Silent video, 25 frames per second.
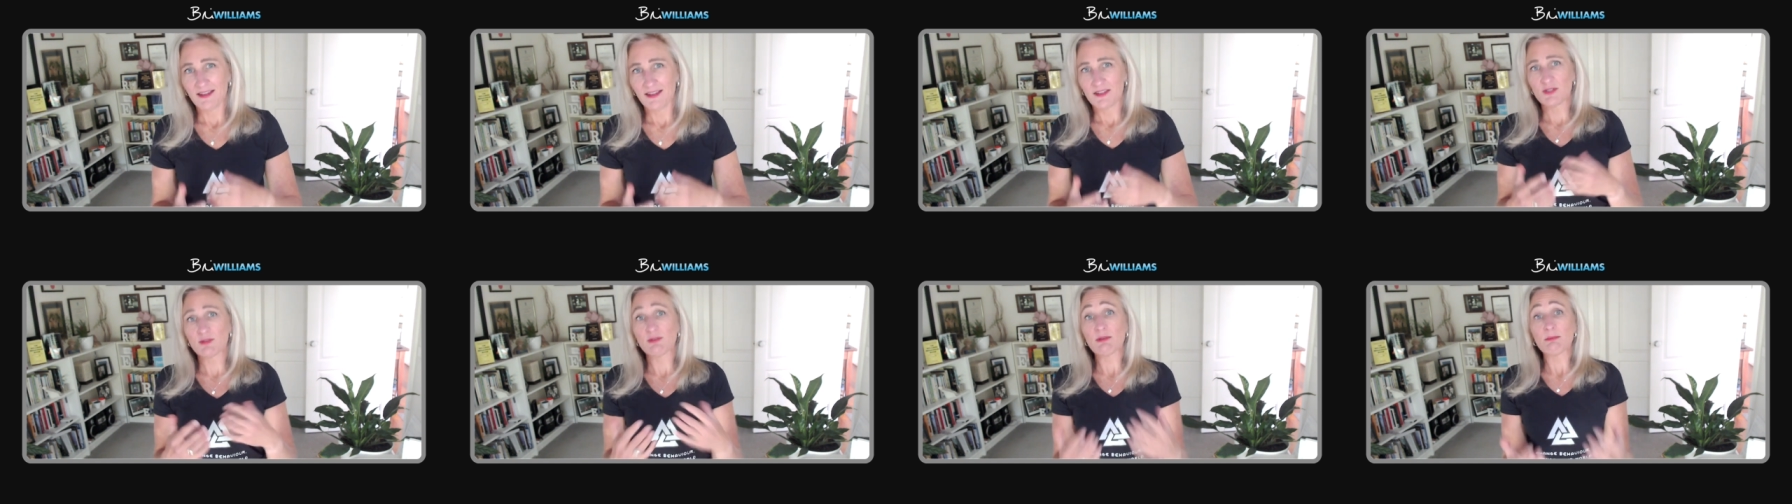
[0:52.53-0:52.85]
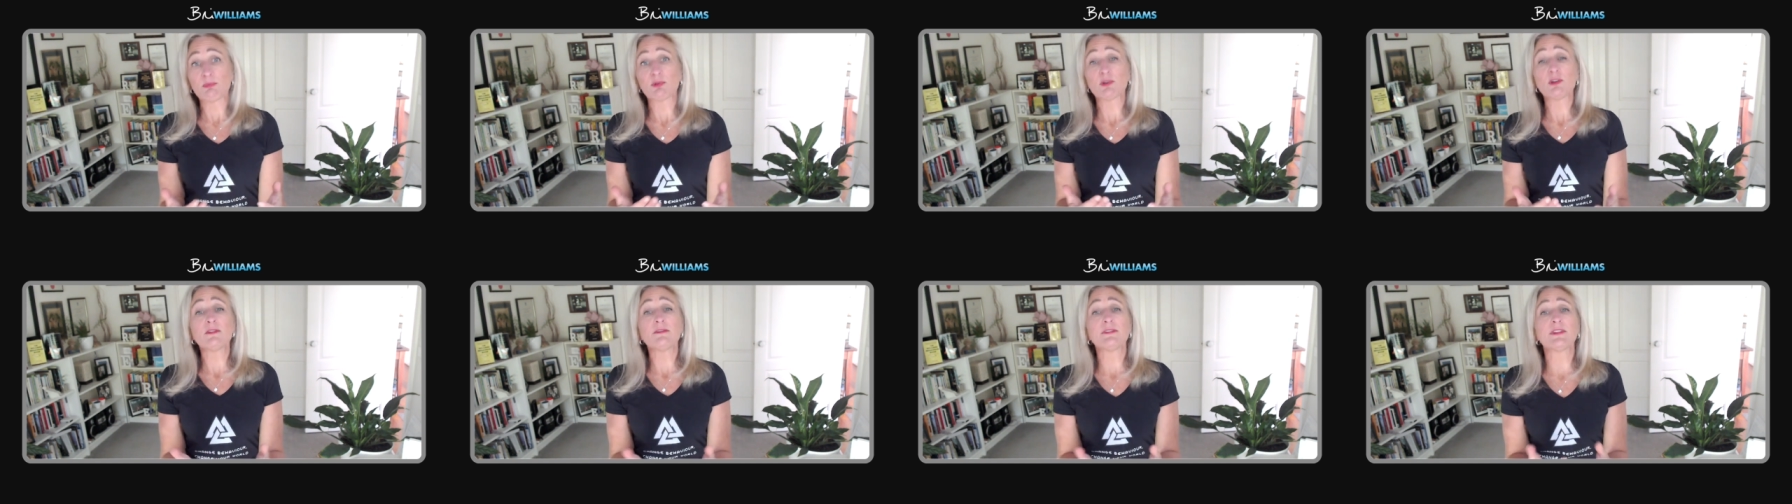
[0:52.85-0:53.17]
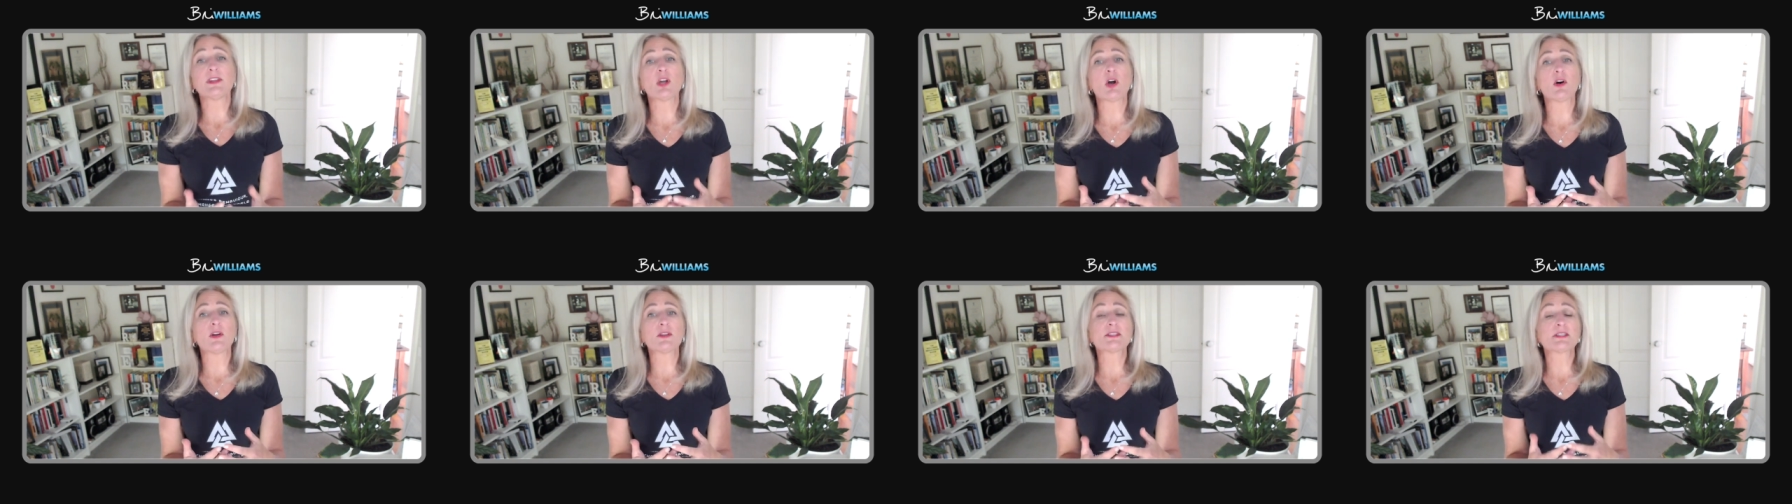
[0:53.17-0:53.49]
To improve
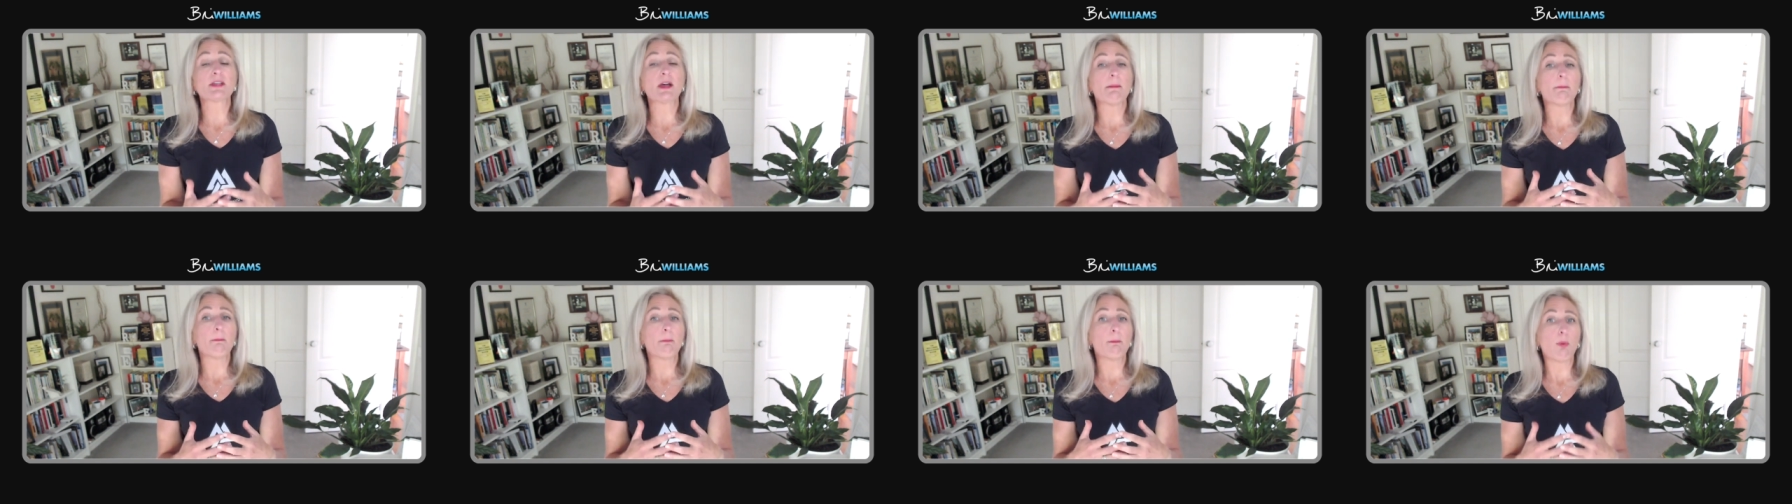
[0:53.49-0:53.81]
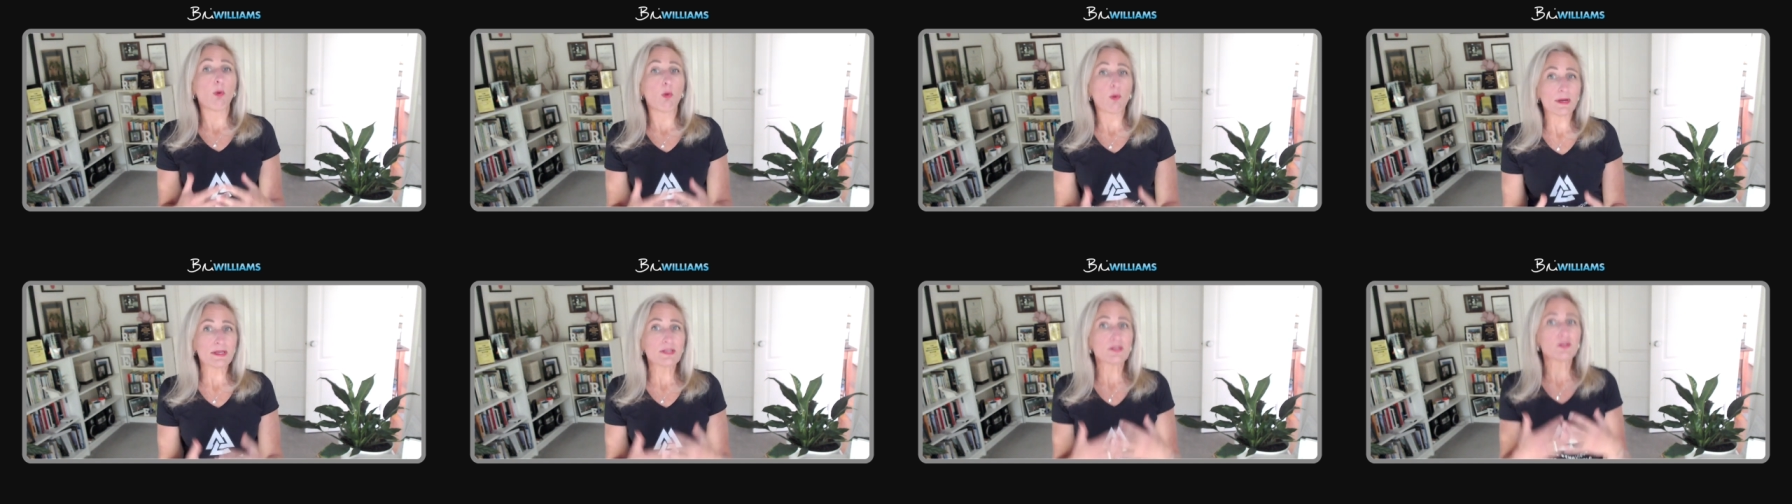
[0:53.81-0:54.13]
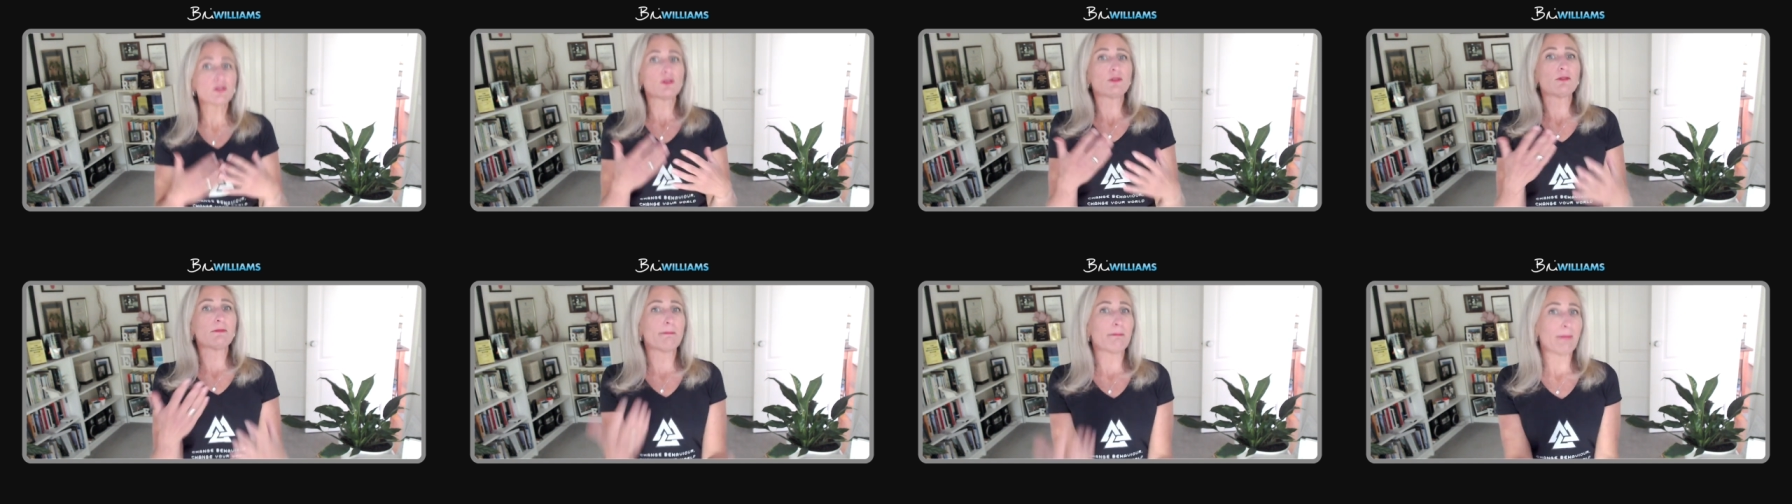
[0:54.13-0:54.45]
the odds a
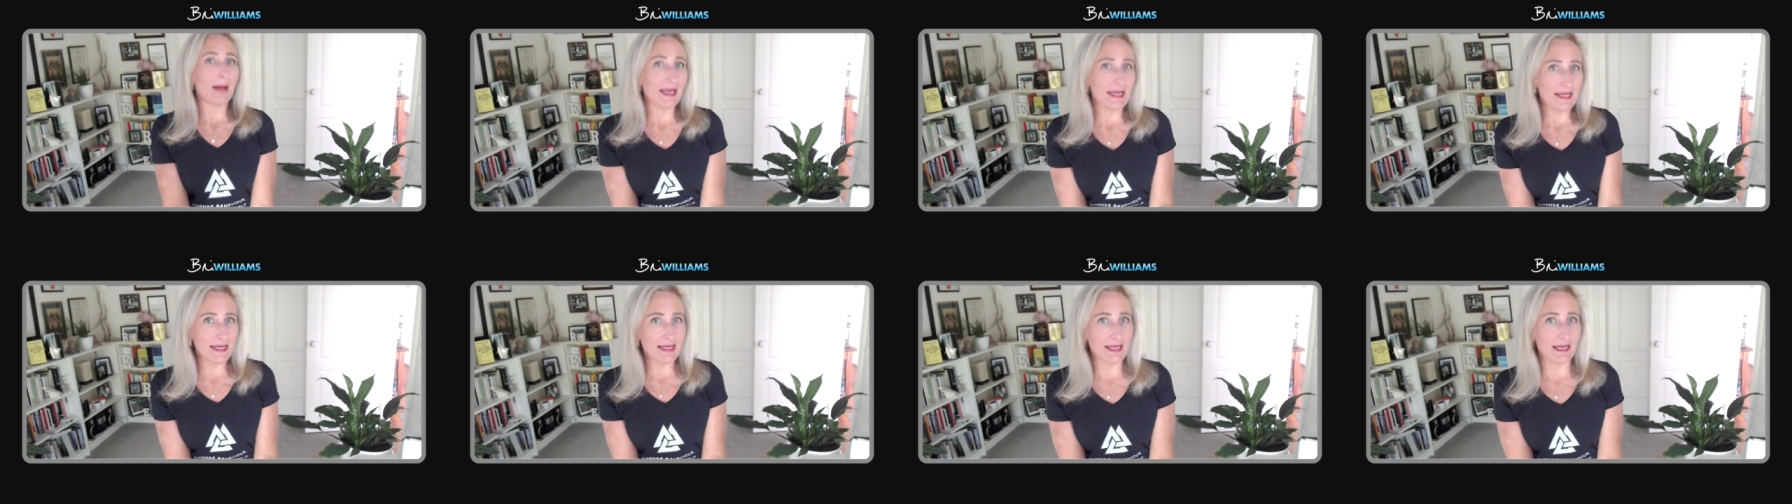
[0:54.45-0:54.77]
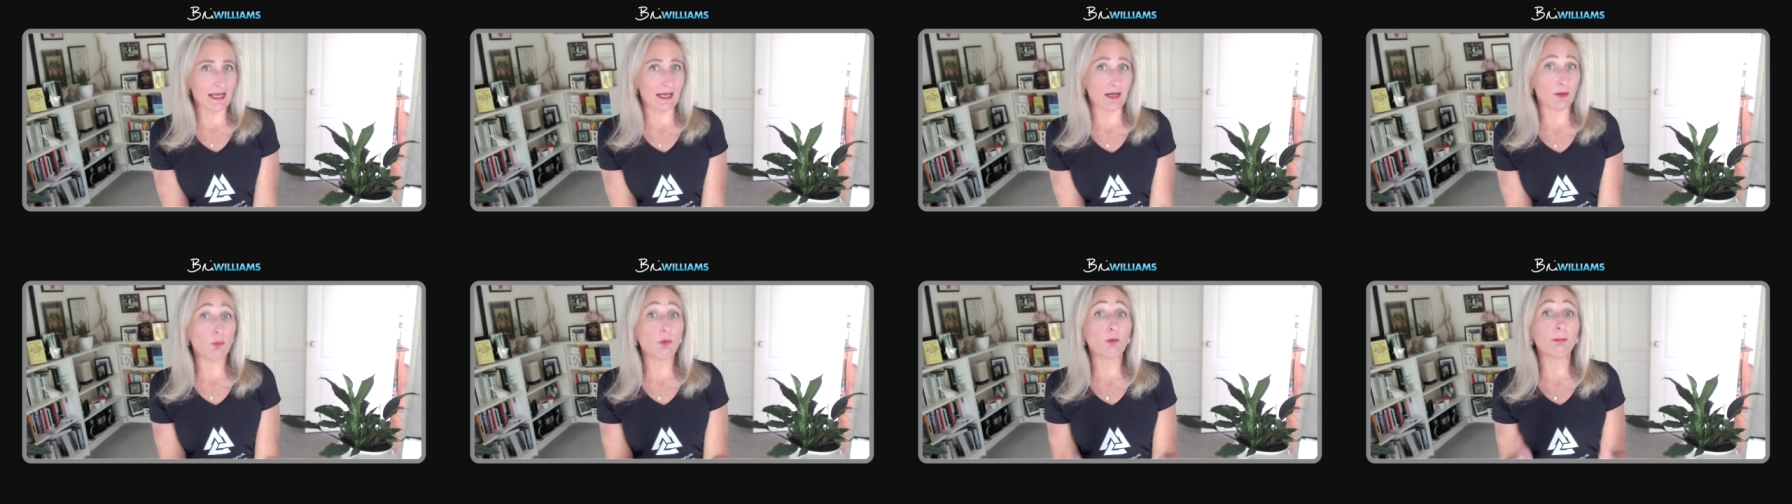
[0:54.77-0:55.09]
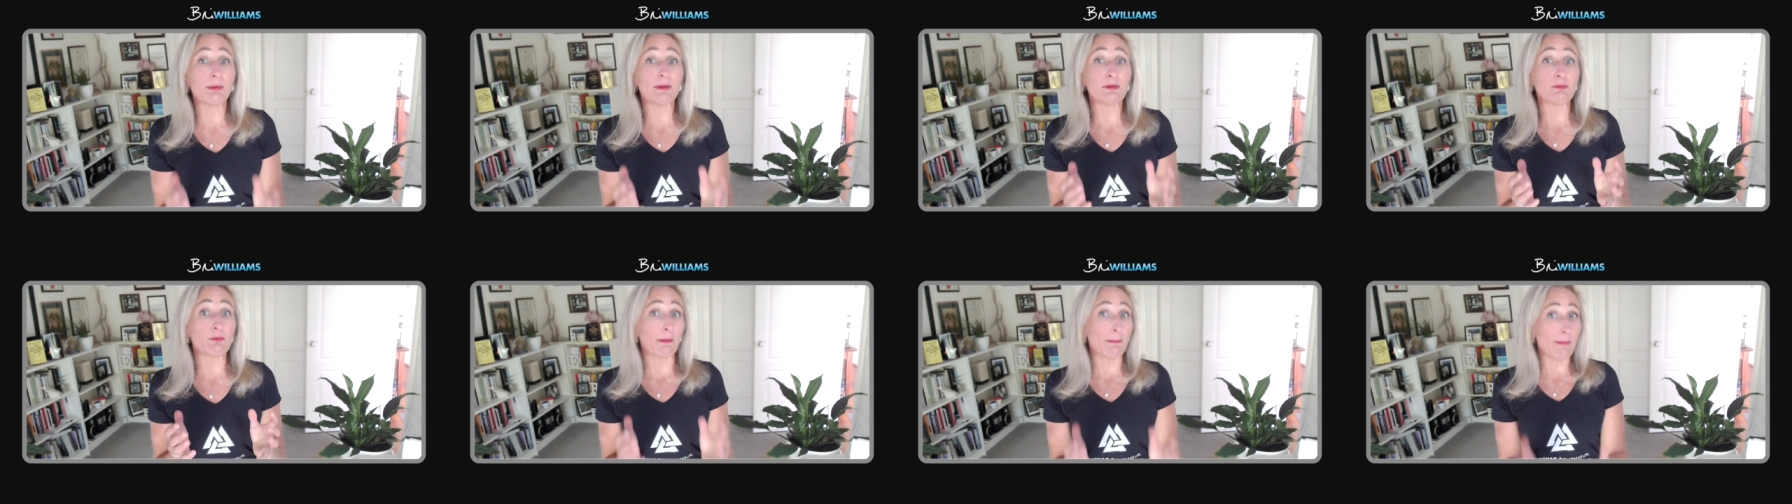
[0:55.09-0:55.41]
point you're making will
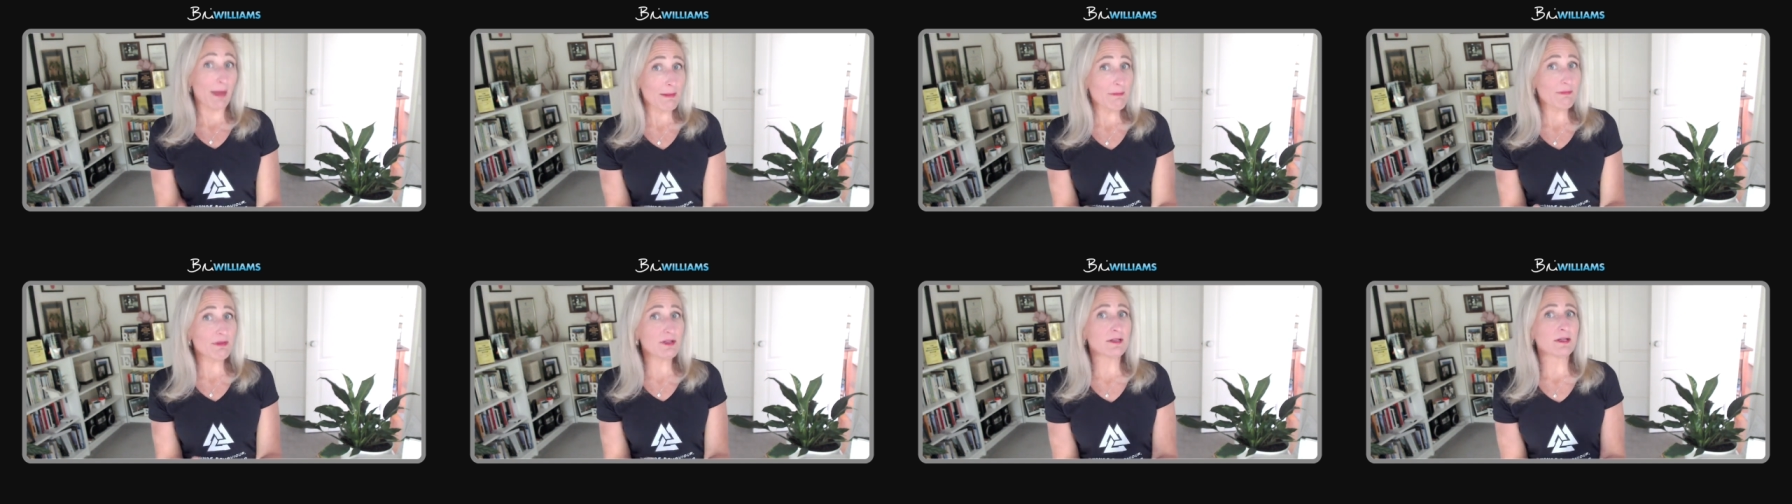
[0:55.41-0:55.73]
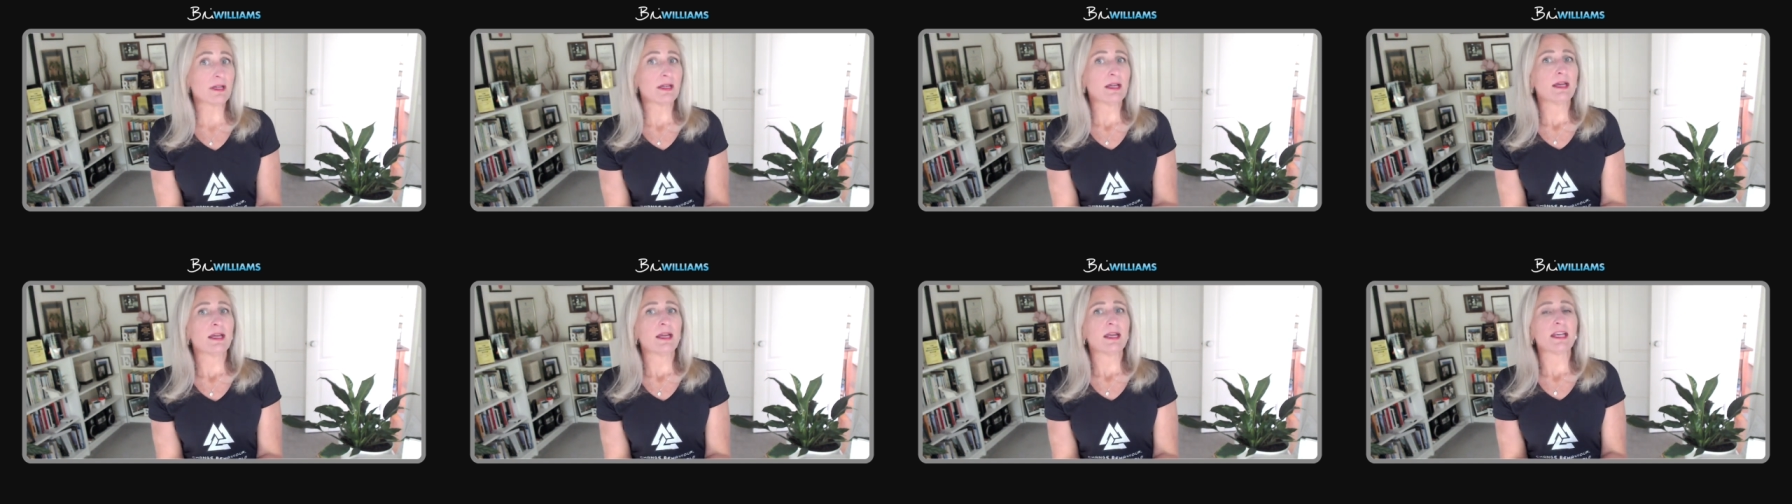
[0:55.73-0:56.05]
be remembered,